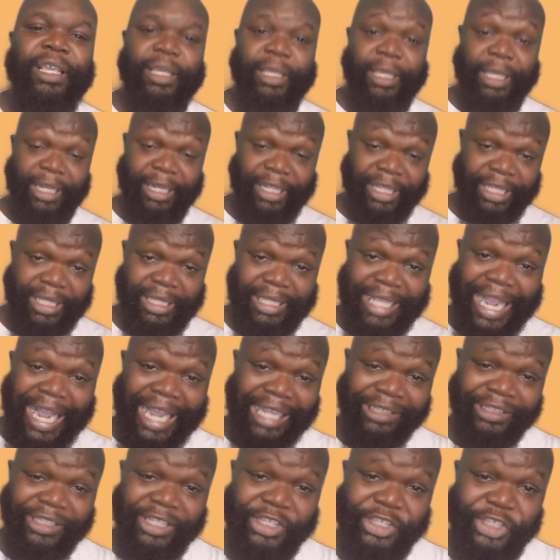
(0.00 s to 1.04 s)
It is
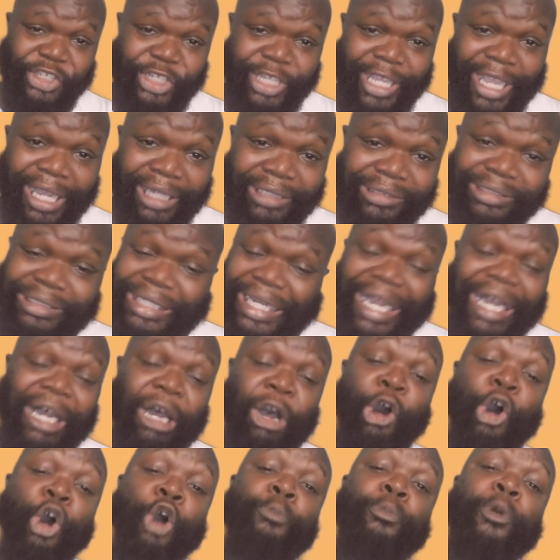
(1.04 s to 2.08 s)
Dr. Gel. I
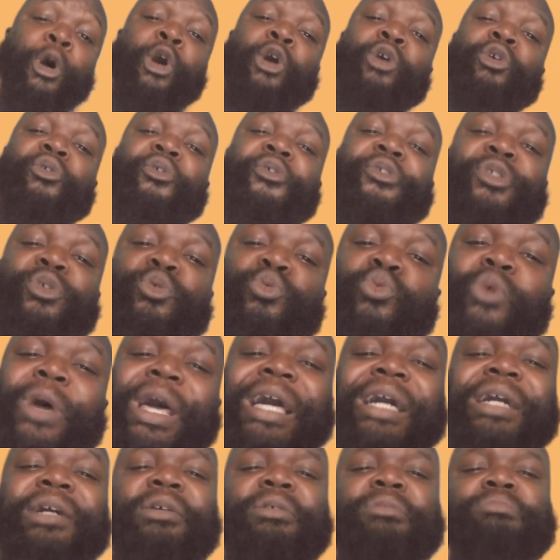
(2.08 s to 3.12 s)
hope all is
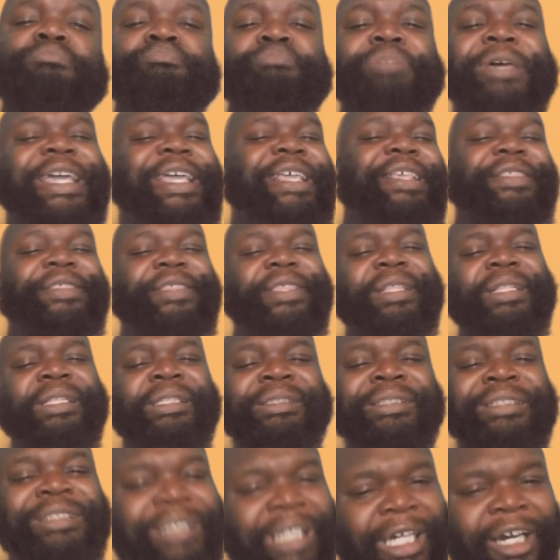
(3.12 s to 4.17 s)
well. Peace and
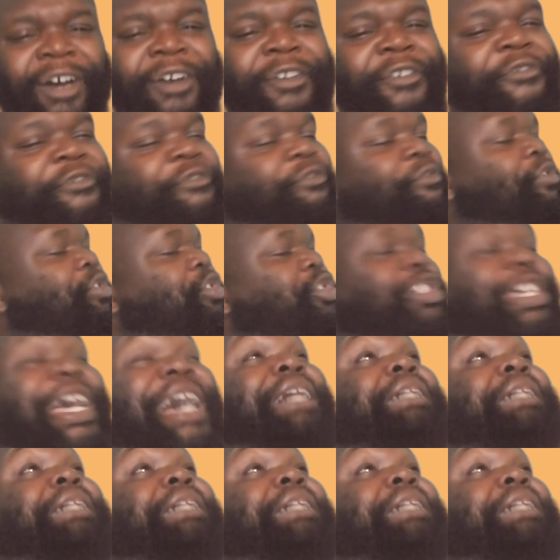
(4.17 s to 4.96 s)
love. Gel